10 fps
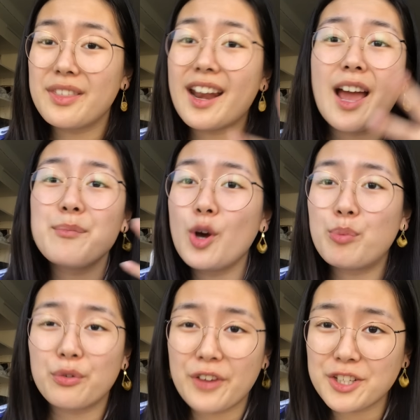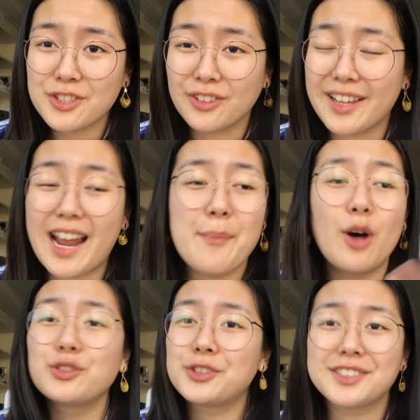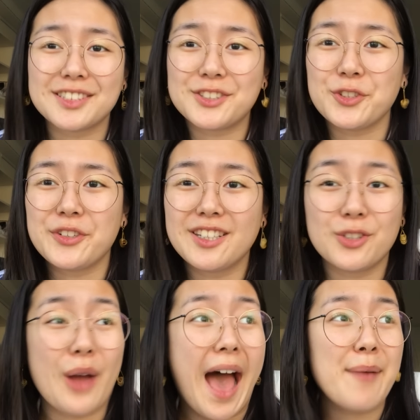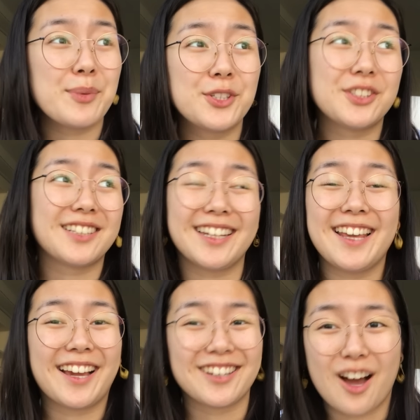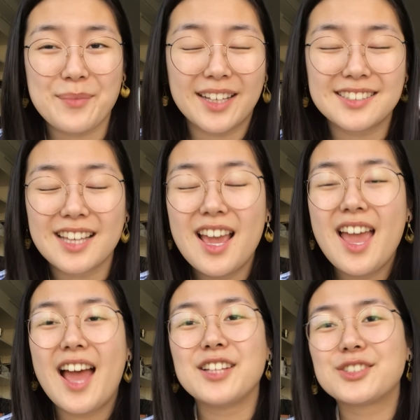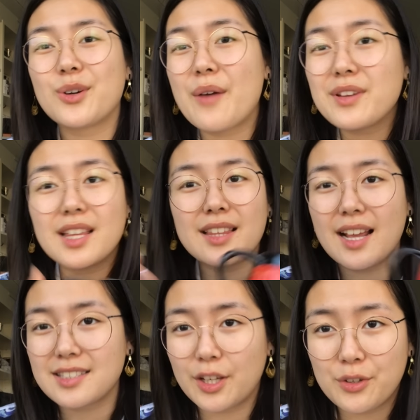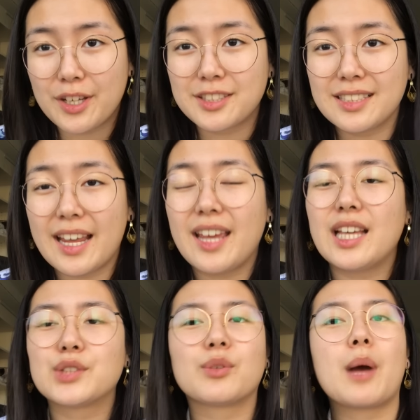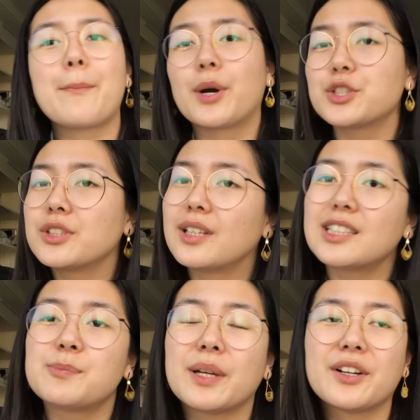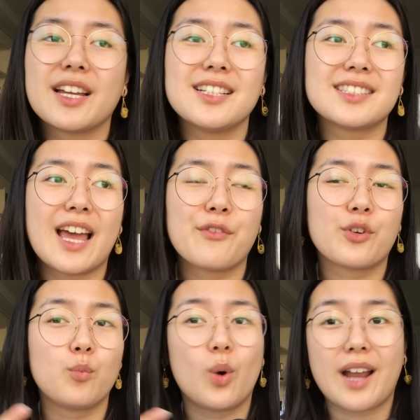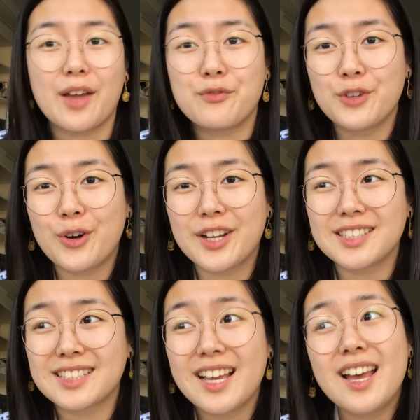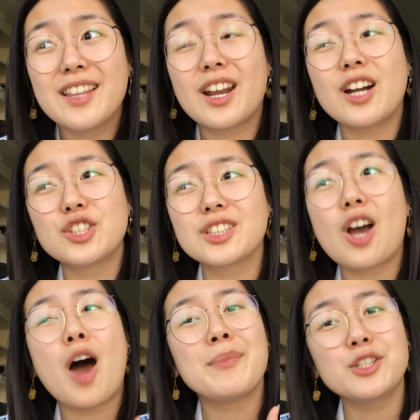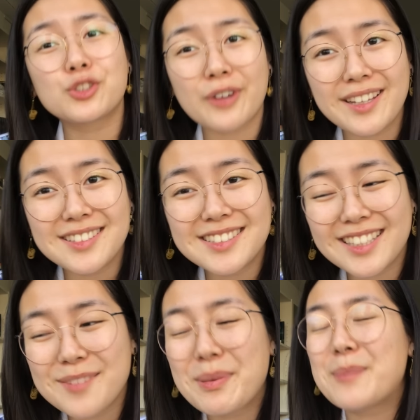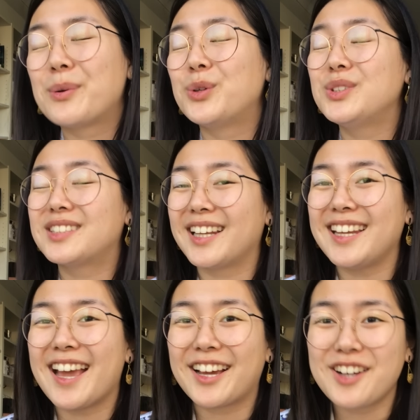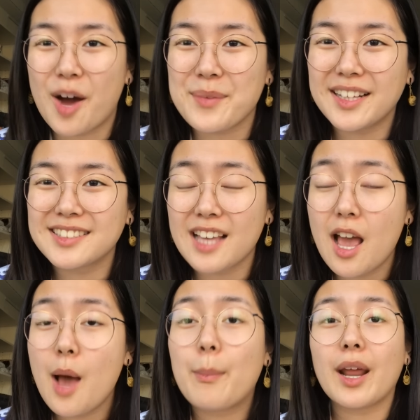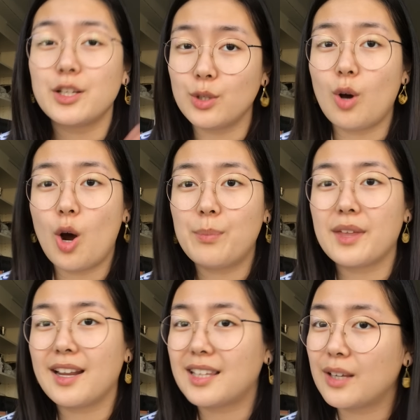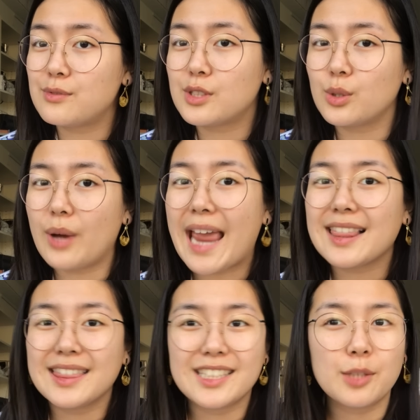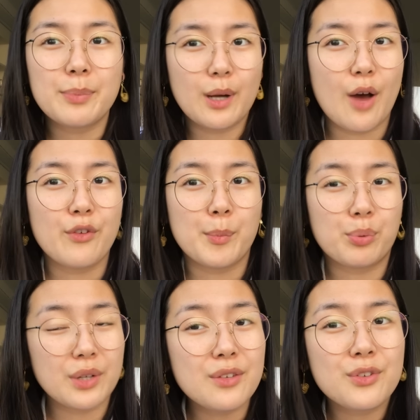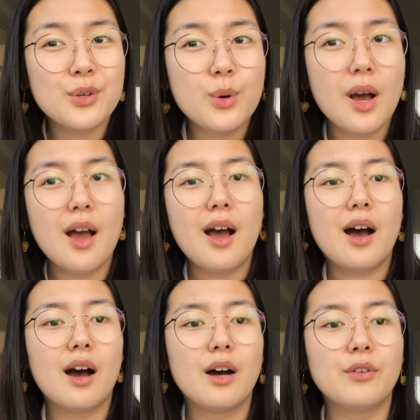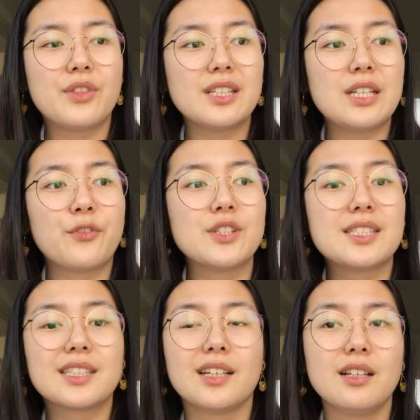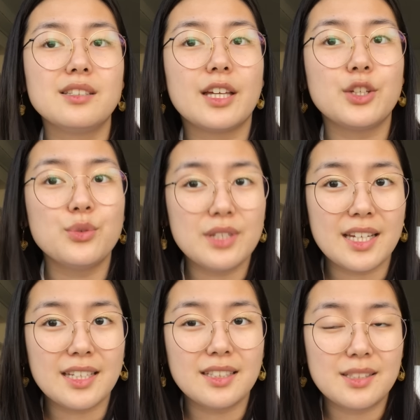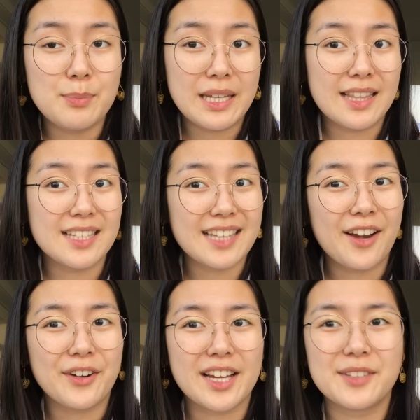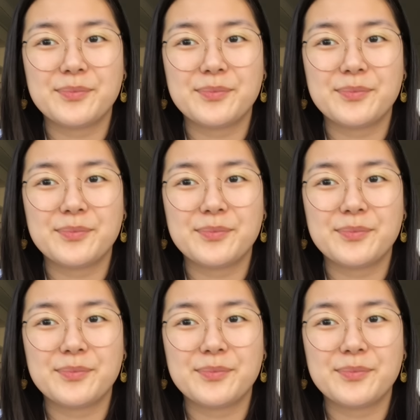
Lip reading: that I am no professional and I'm also just a student who happened to study economics, and so everything that I tell you here today is from my personal experience and from what I've noticed that are just common trends in people who study economics, but I do hope that it gives you a little bit of a preview of the different skills that you need to be in this area.